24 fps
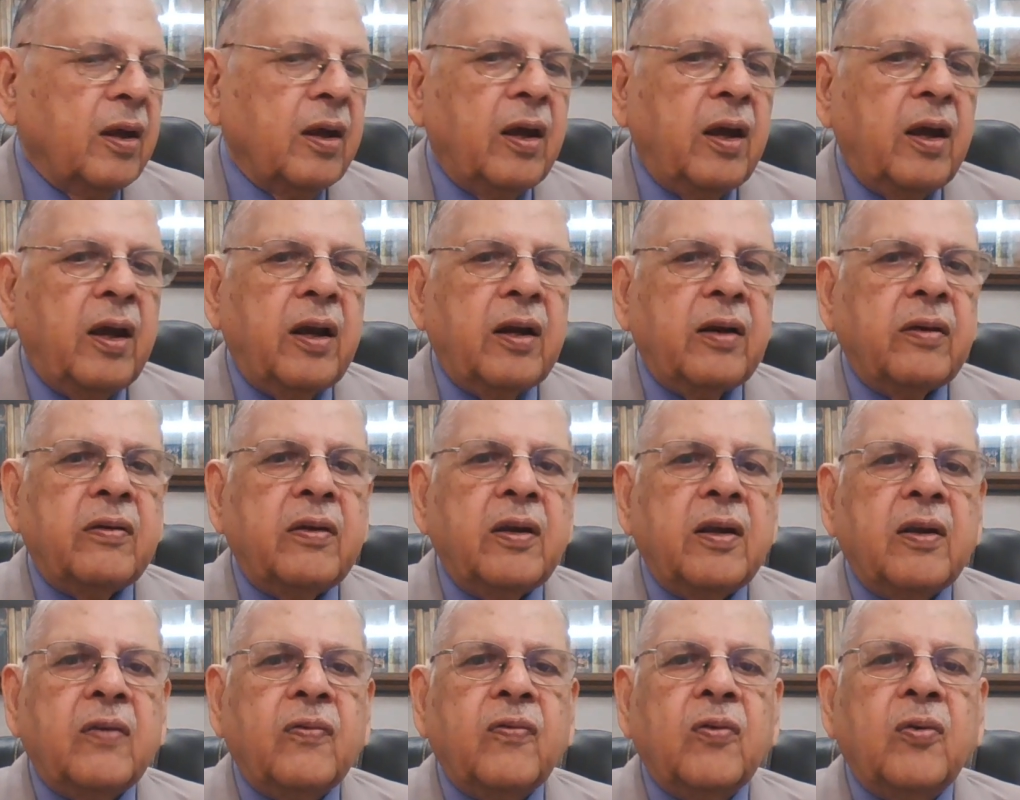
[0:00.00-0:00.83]
and
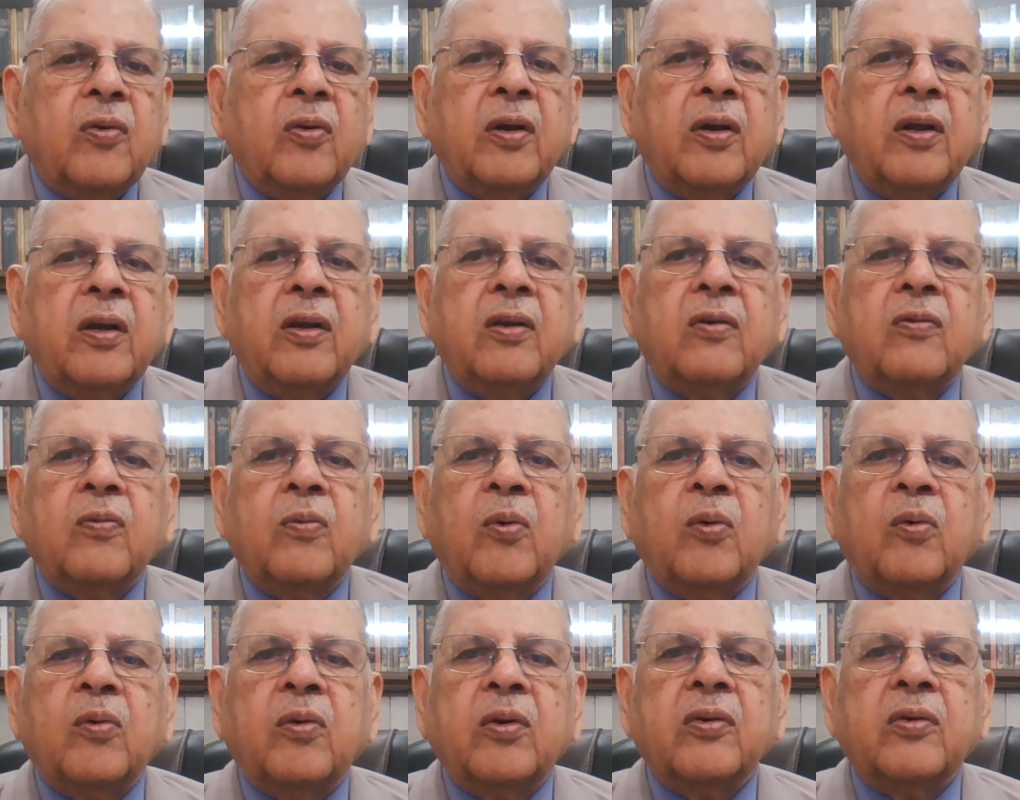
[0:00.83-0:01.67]
therefore in
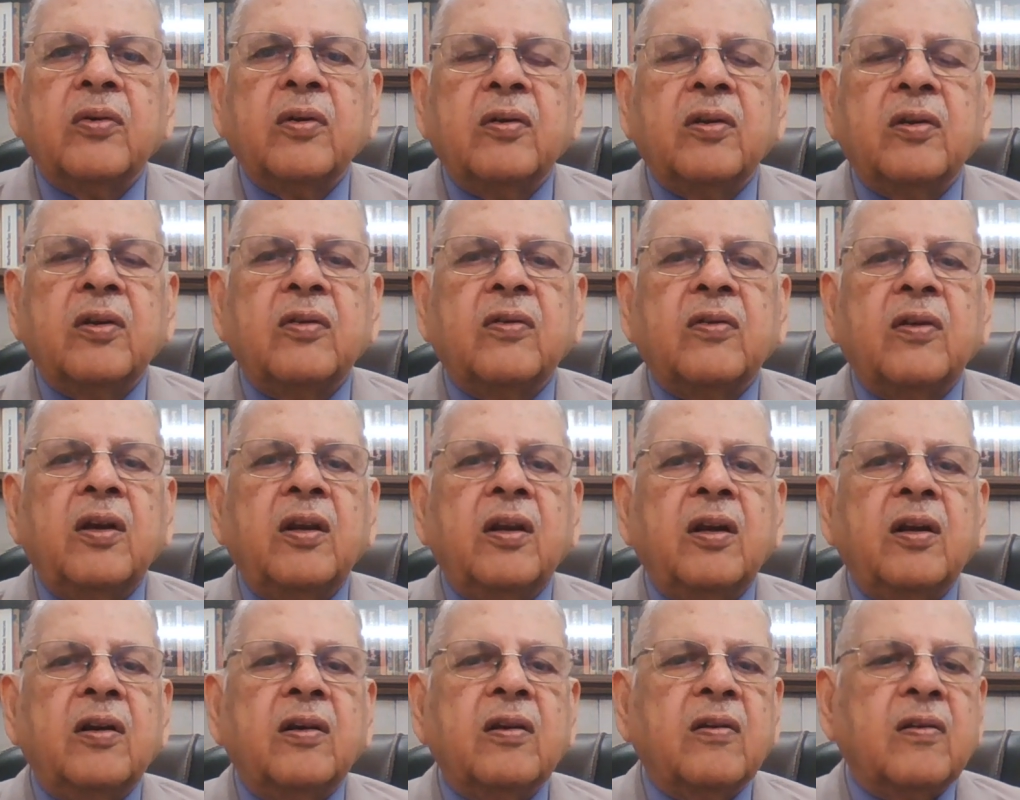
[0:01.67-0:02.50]
smokers this
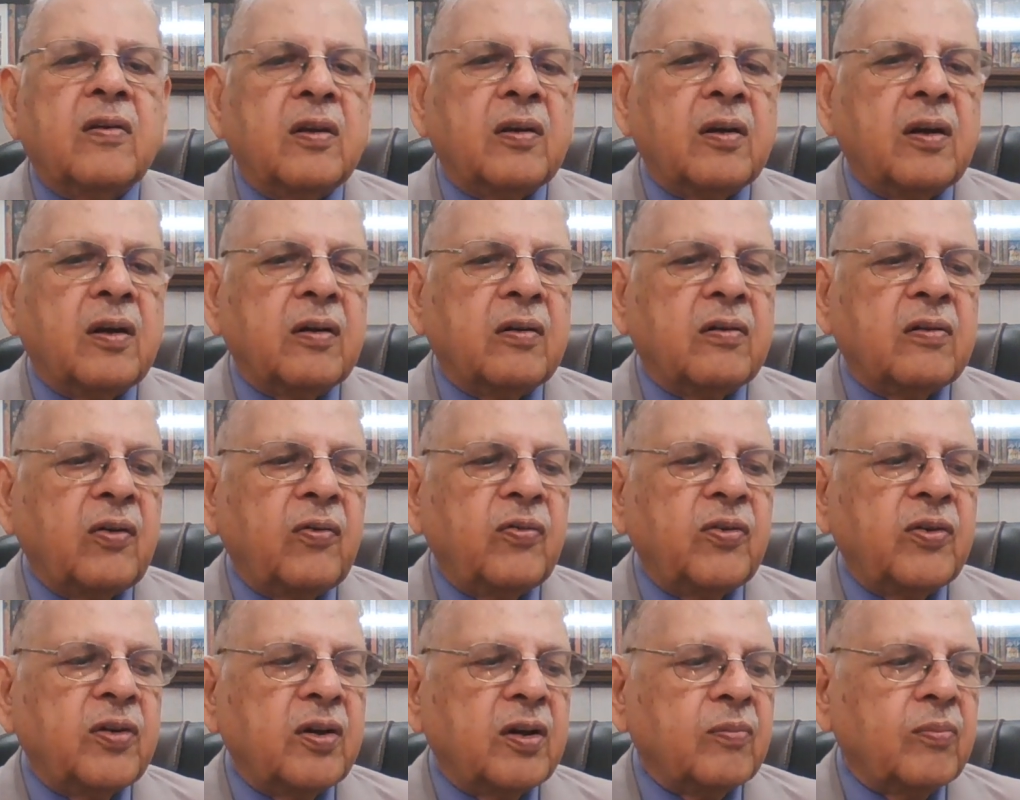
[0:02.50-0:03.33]
area does not get
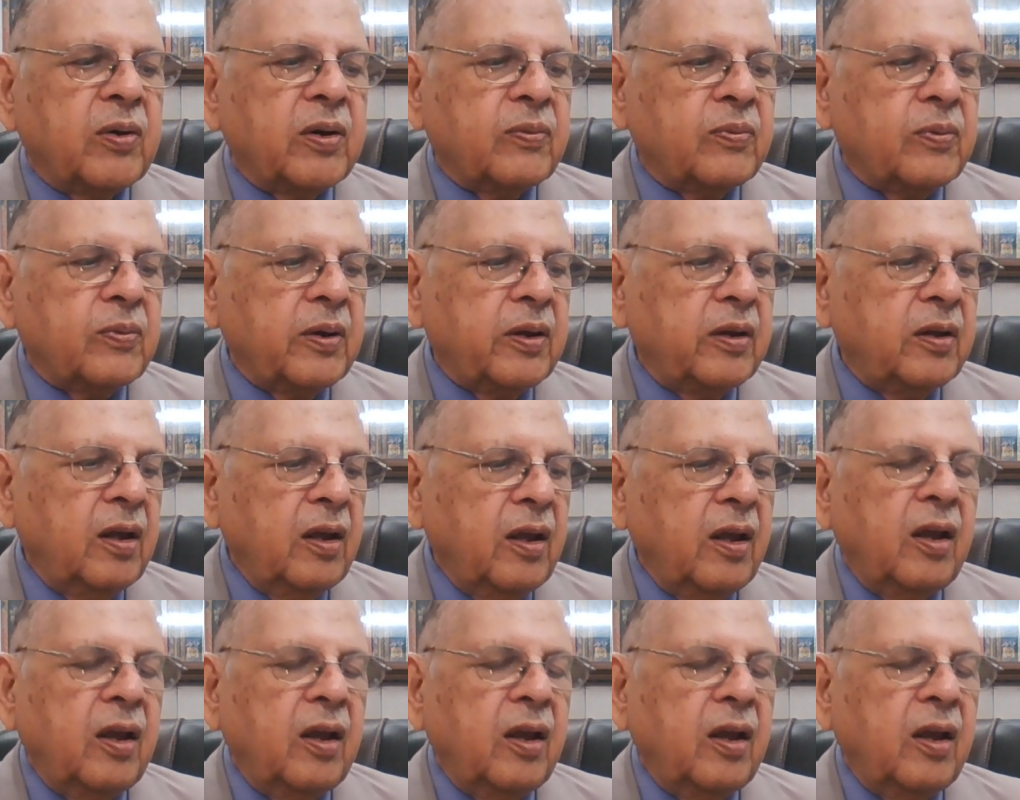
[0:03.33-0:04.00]
sufficient blood supply,